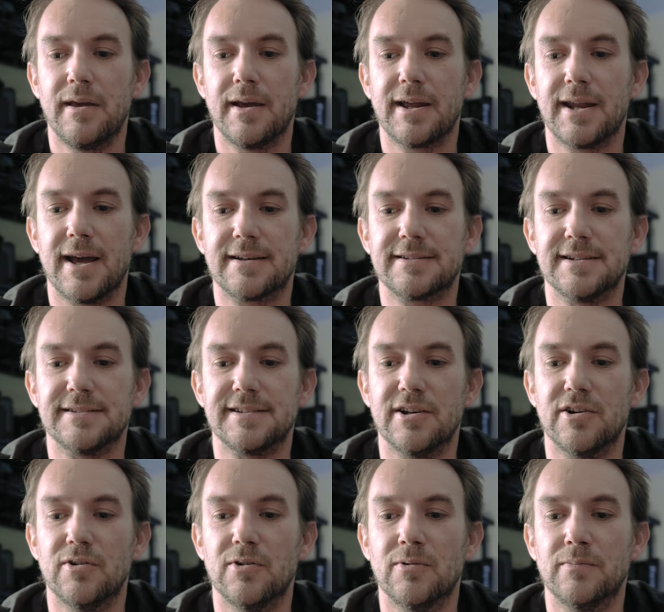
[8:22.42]
you can access it
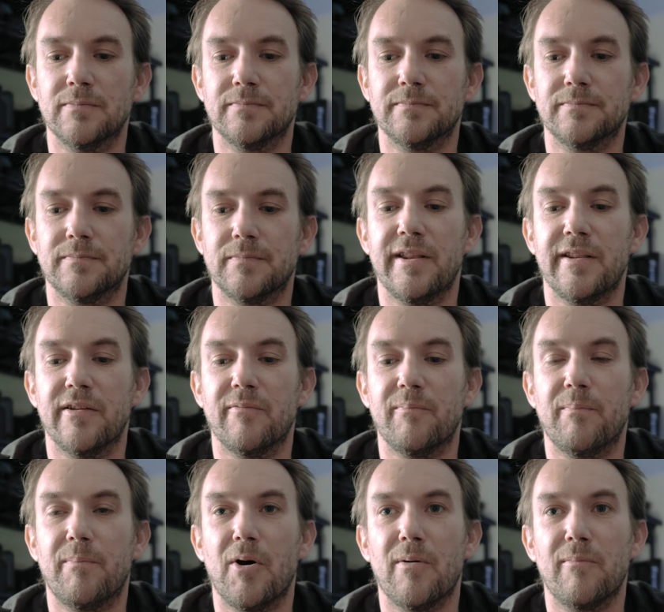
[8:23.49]
all in the
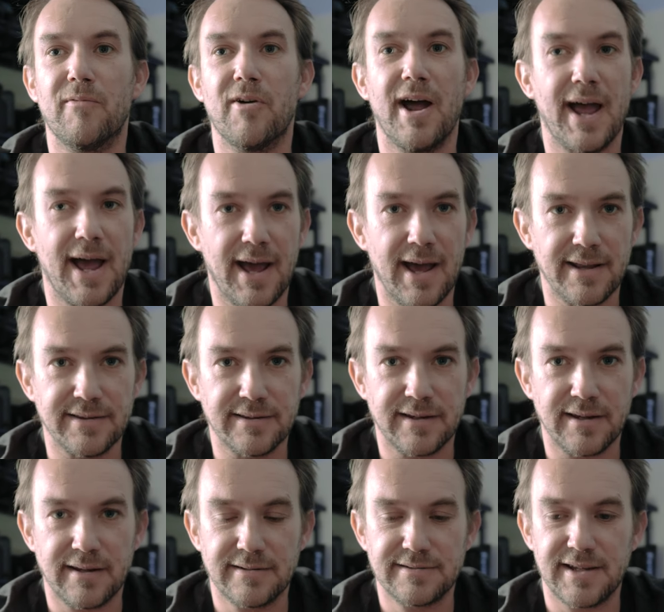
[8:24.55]
bottom right hand
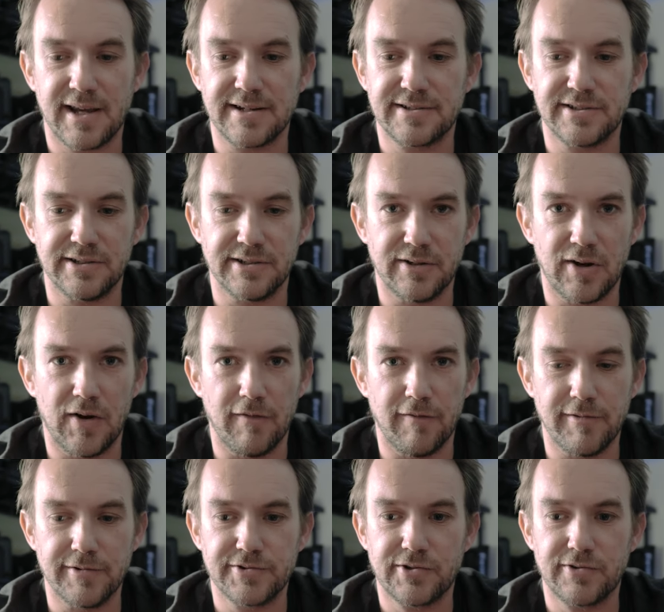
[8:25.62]
section
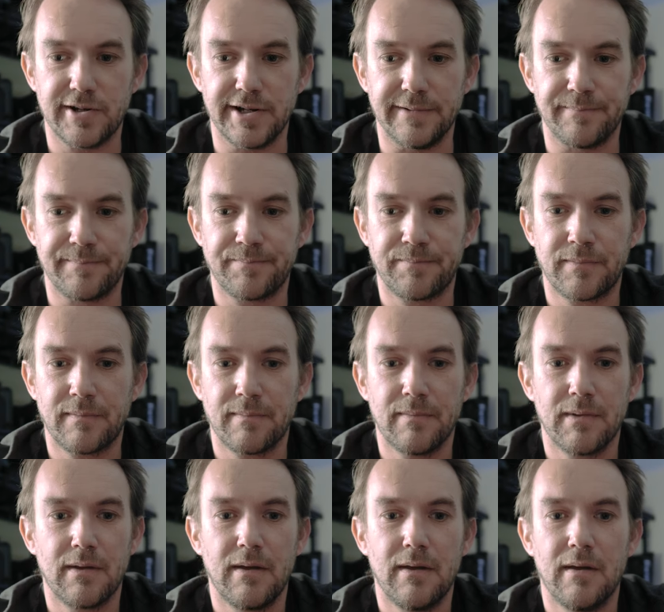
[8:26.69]
of the screen.
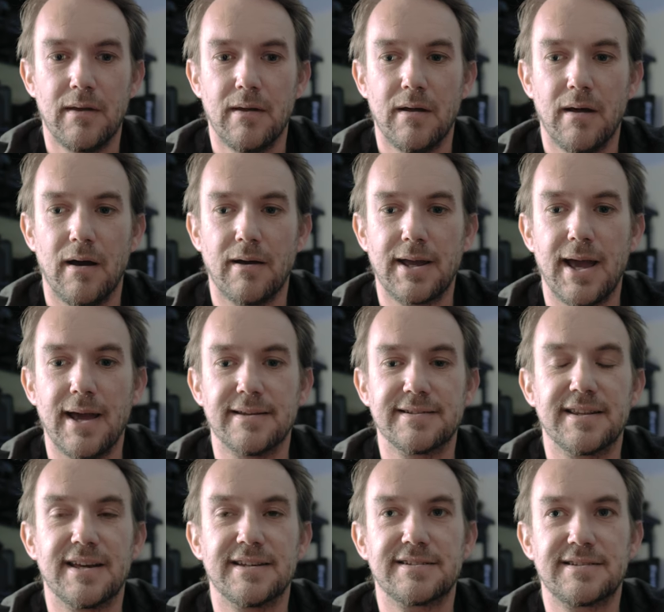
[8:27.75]
Okay,
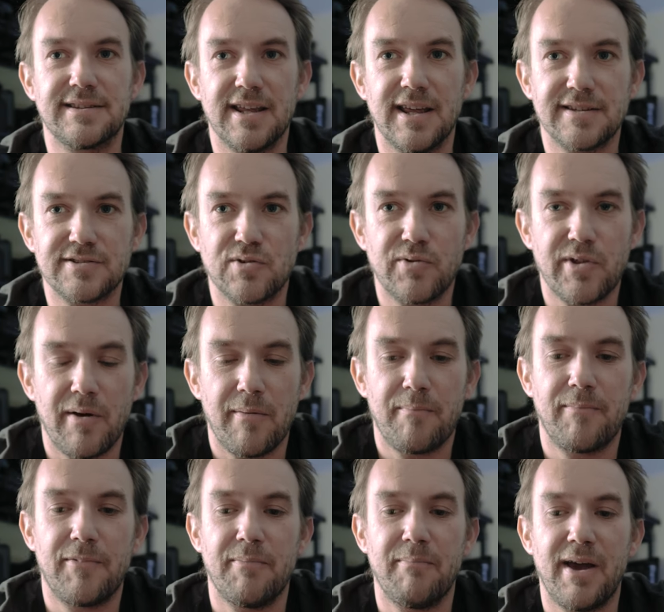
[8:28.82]
so that's all the
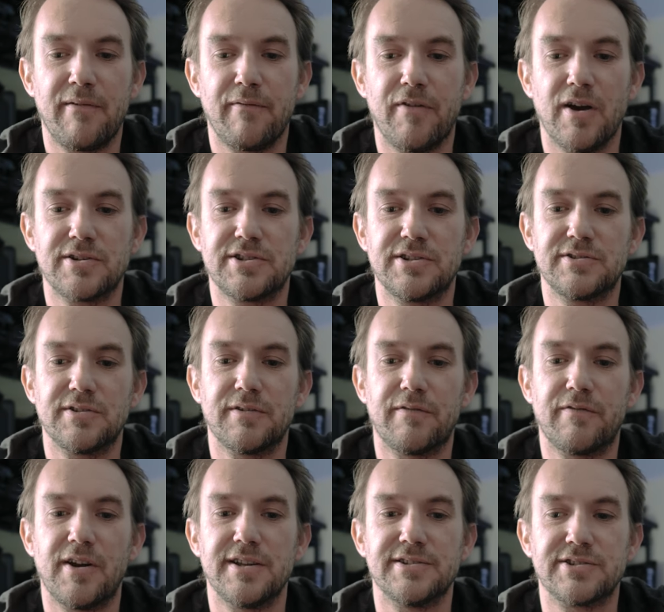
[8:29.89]
main functions on the
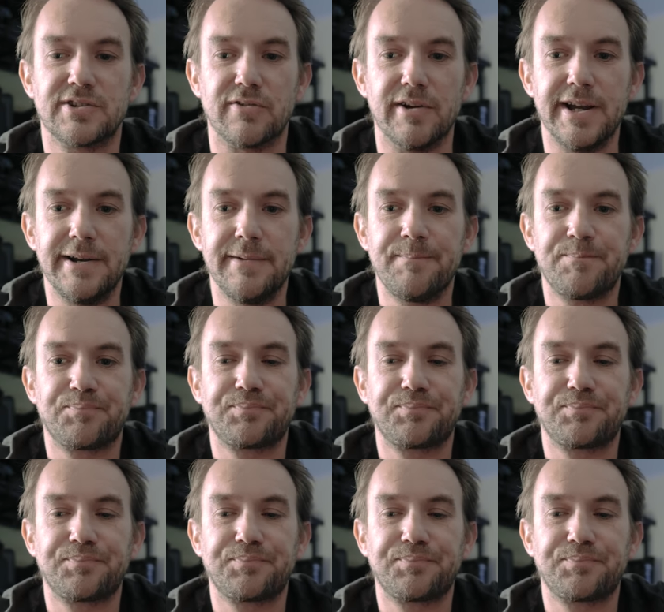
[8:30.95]
front screen.